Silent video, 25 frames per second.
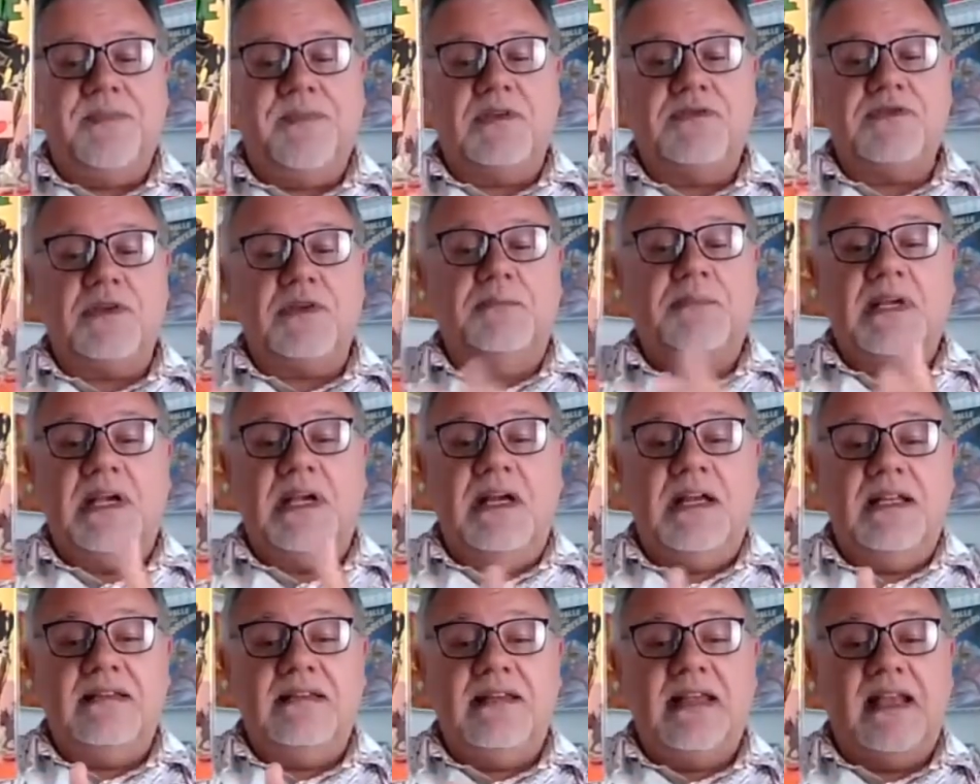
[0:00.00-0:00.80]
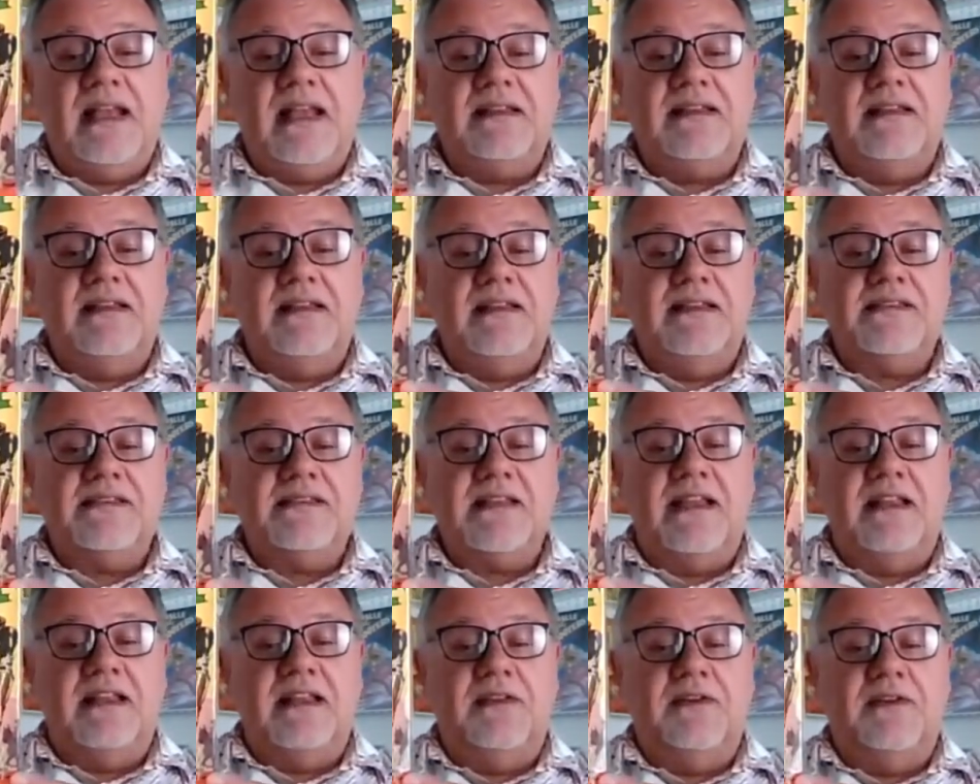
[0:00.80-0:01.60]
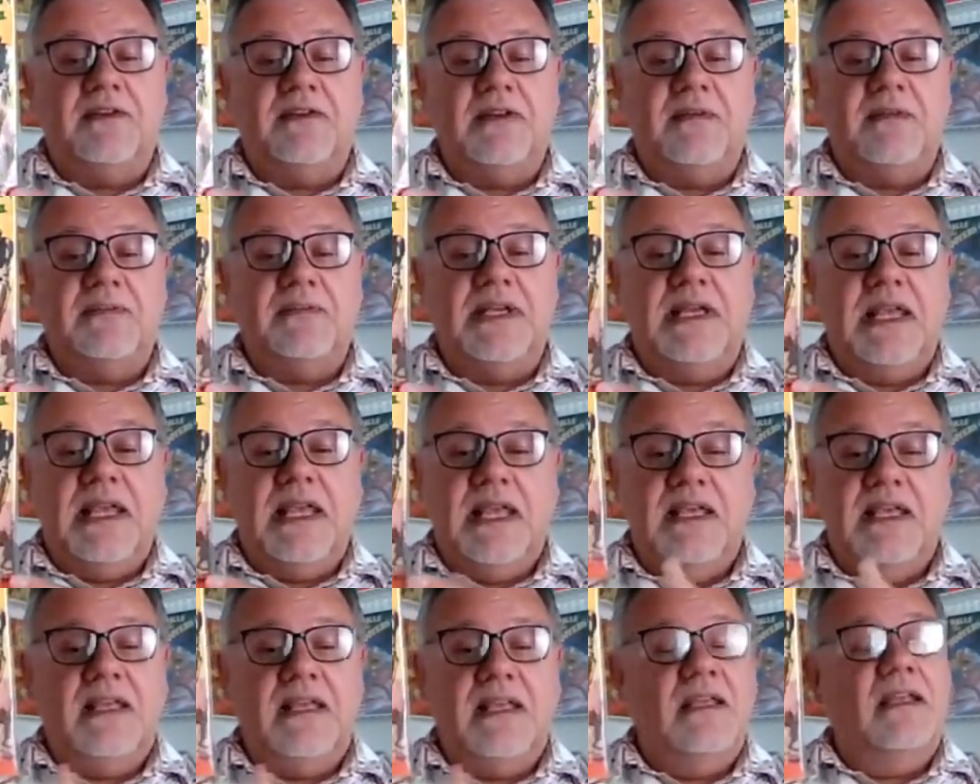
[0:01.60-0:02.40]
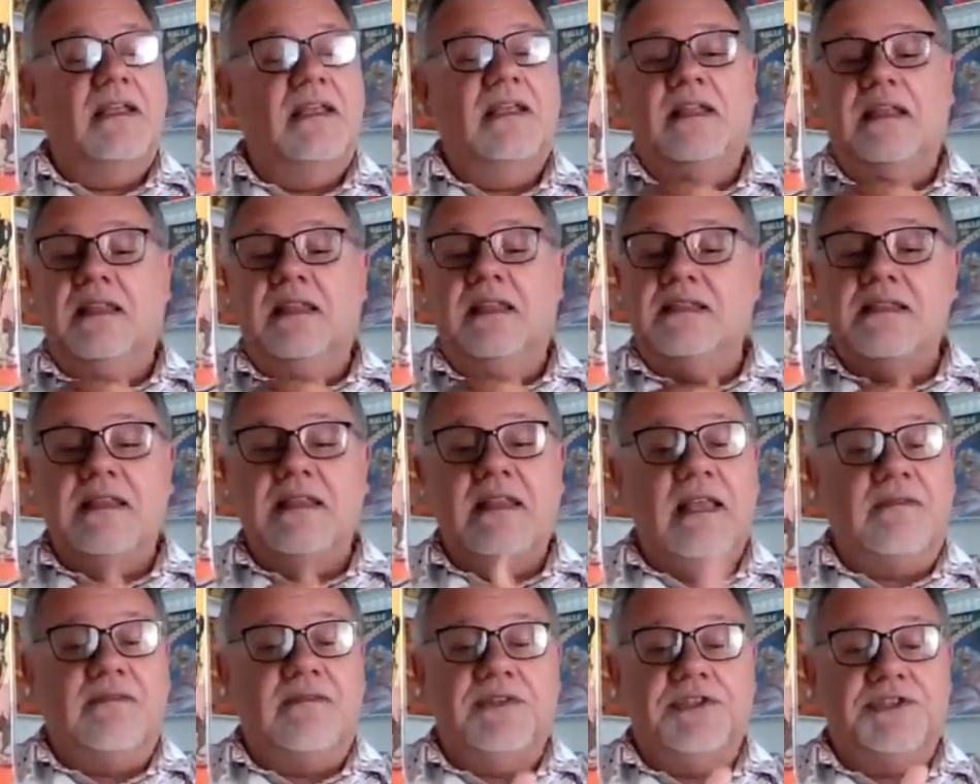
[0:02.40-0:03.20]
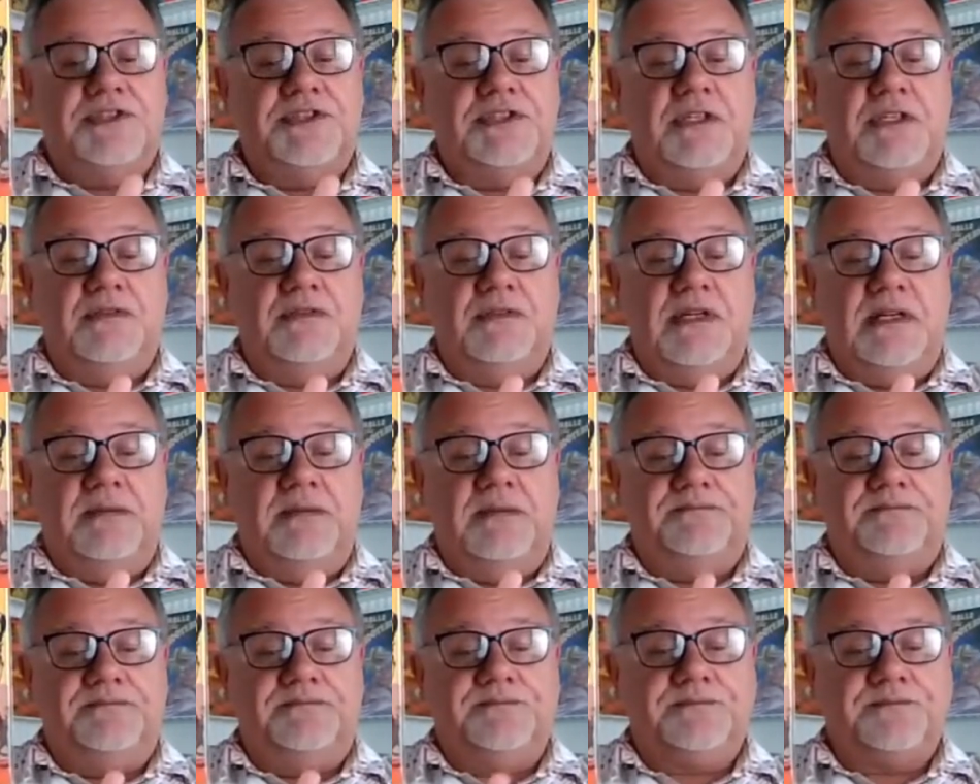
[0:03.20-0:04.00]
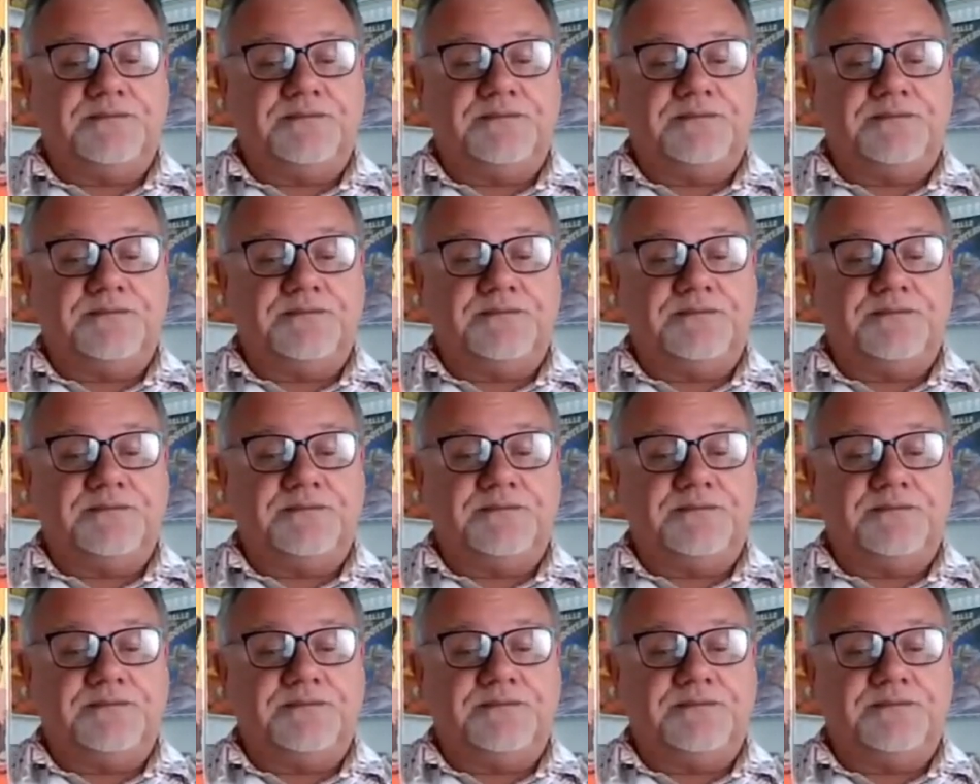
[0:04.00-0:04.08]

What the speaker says: So I'm contacting the seller and I'm like, hey, this never showed up.